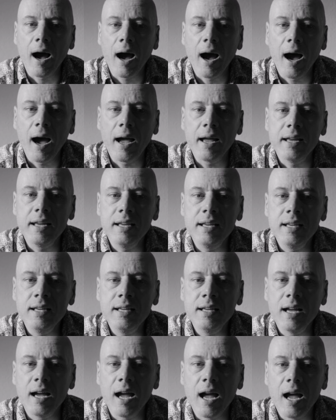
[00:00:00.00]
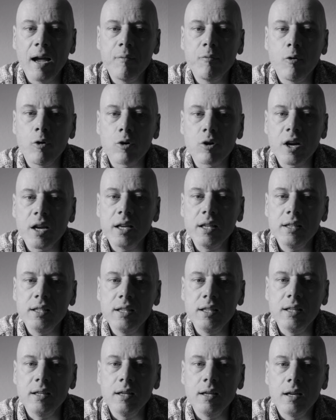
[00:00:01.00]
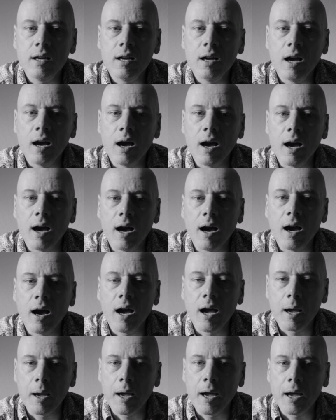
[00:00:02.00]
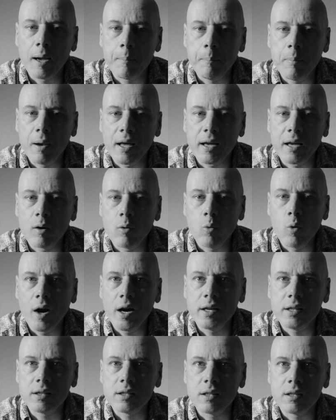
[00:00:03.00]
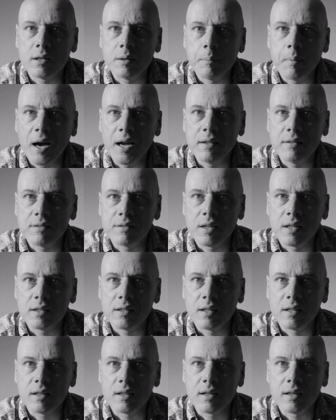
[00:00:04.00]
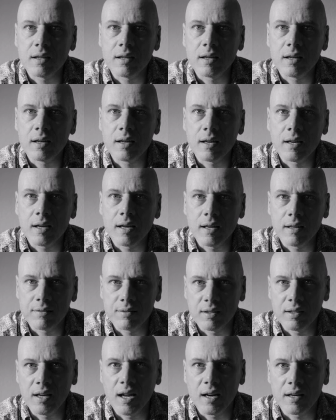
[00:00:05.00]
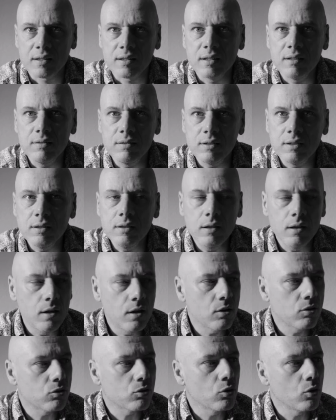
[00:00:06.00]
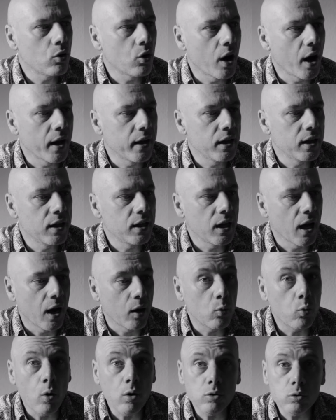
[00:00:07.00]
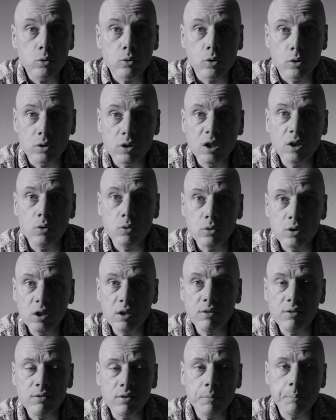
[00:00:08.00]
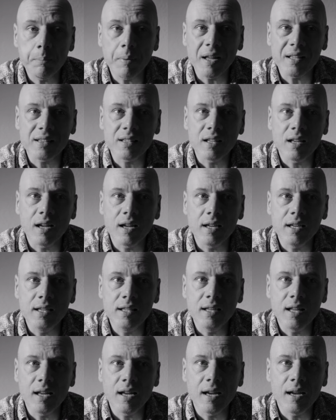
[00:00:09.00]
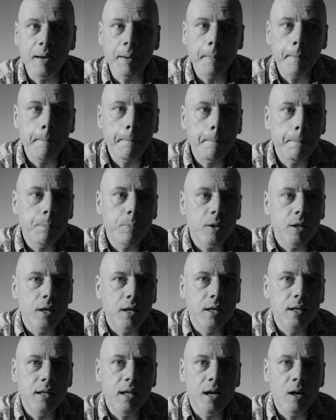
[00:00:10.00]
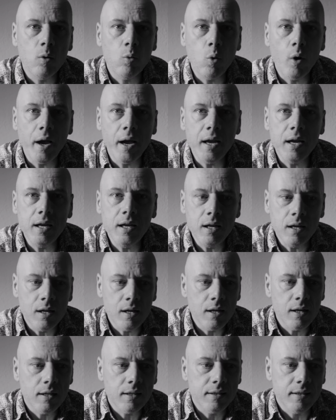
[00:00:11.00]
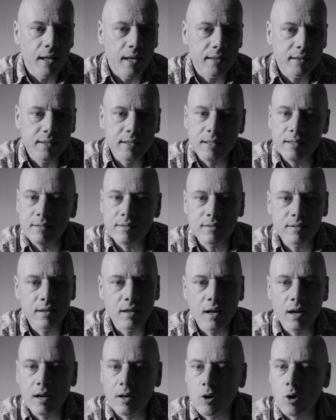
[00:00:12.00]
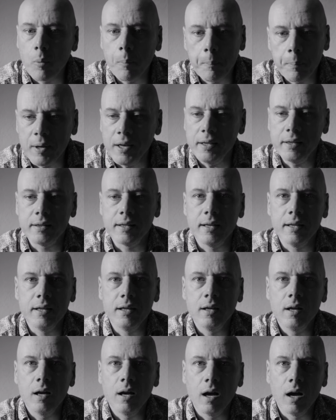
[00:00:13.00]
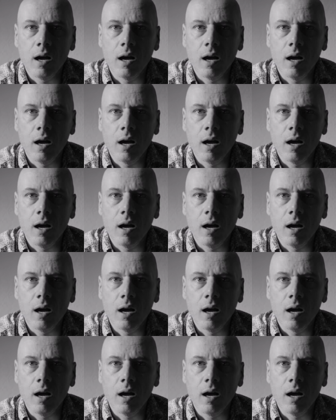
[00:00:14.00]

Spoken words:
I have already a black and white mindset as an artist. So I want to continue this, but in a way that is completely